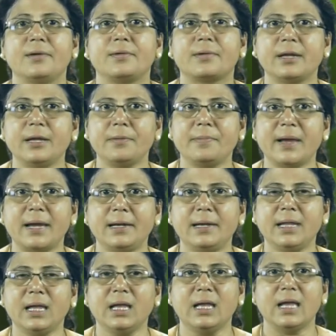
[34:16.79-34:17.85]
tree
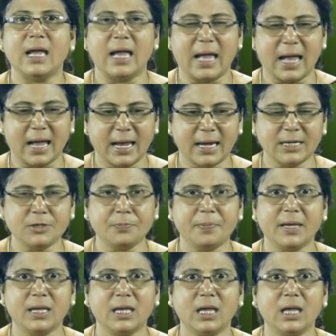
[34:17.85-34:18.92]
bending, hand
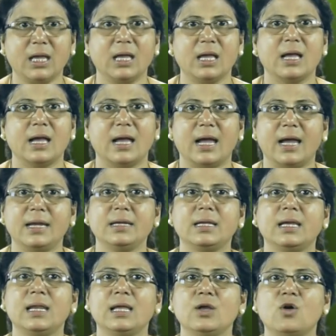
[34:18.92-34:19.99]
picking and
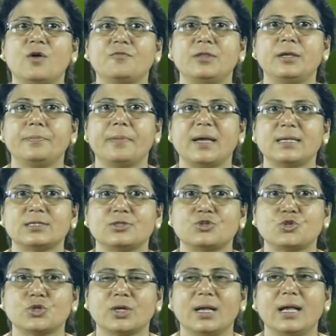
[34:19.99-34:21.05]
killing of the
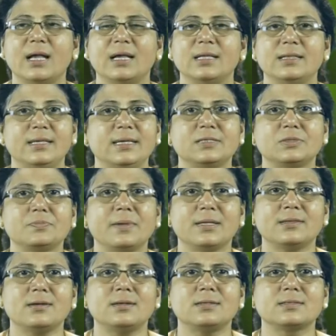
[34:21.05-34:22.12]
pest. These
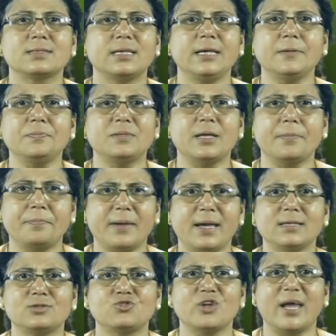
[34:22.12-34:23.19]
methods keep the
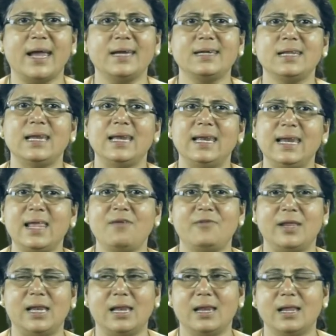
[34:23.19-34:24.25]
pest at a
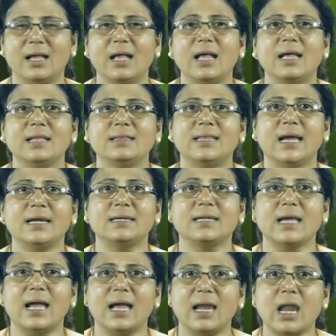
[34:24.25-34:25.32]
level that
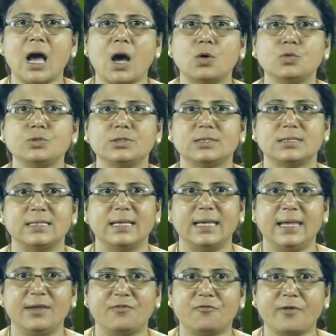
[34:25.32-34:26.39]
allows
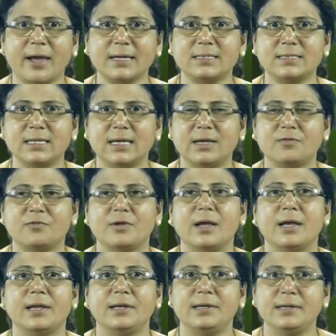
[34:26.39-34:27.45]
effective,
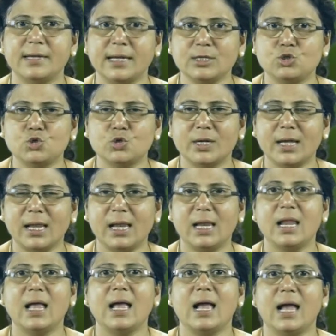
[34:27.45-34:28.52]
natural
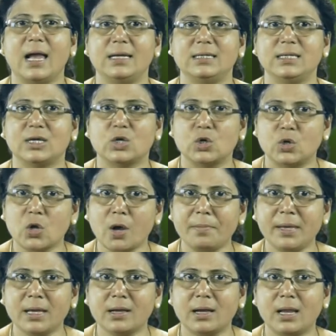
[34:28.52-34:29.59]
and
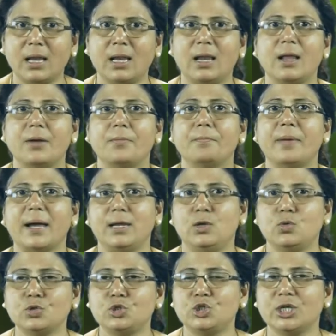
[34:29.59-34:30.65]
economical
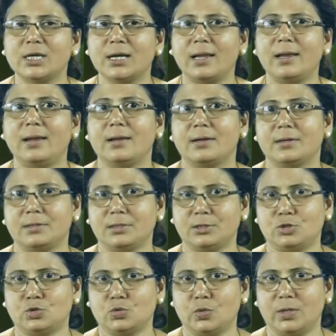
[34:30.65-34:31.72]
biological
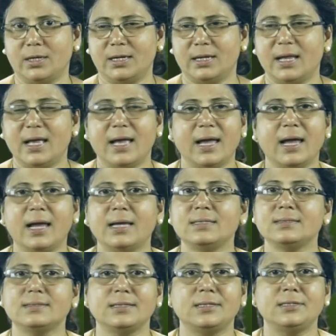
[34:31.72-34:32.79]
control.
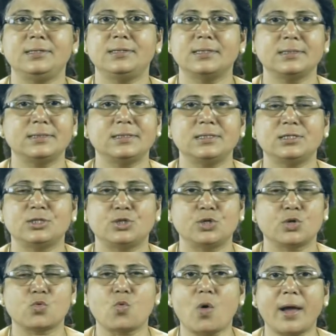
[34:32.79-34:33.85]
Hence, it doesn't
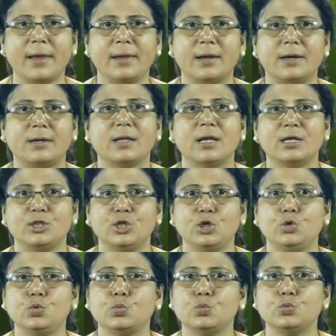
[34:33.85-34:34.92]
require the
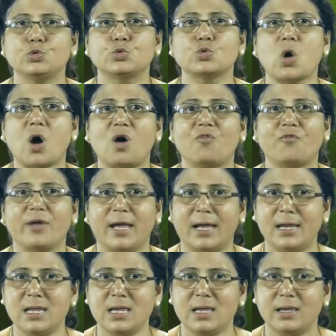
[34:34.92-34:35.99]
use of
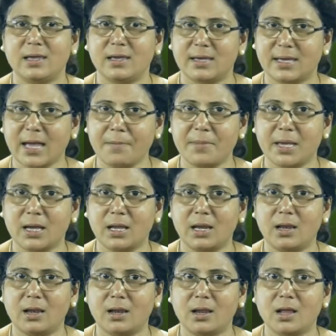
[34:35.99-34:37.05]
any chemical.
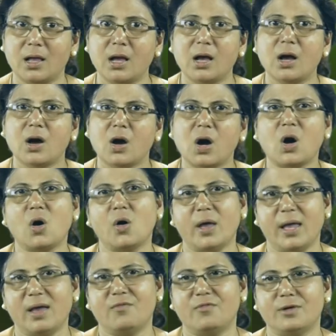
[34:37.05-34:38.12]

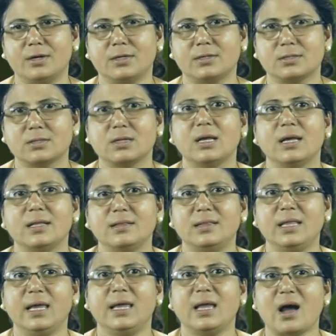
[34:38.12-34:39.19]
However,
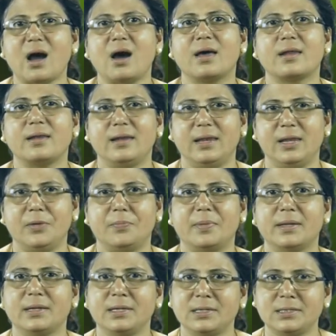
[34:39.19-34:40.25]
they are
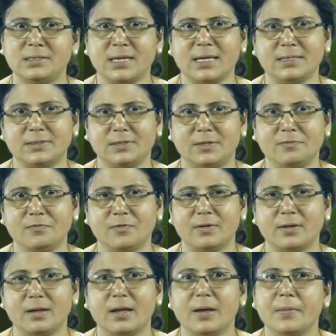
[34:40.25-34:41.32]
labor intensive
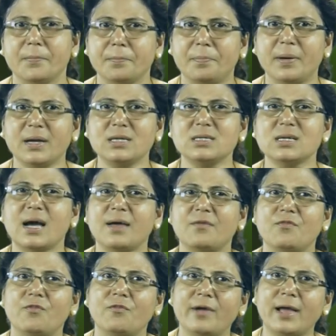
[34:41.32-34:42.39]
but are
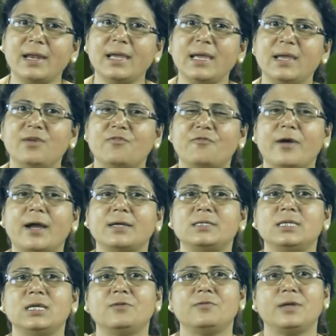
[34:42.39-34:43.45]
very
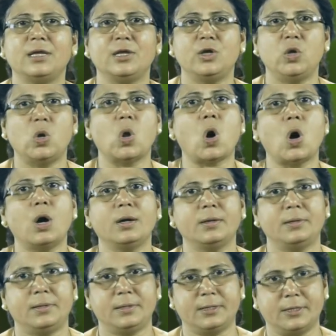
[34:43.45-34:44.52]
effective in long
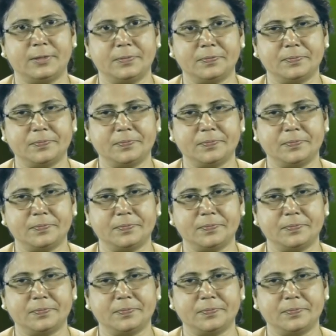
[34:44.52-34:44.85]
term.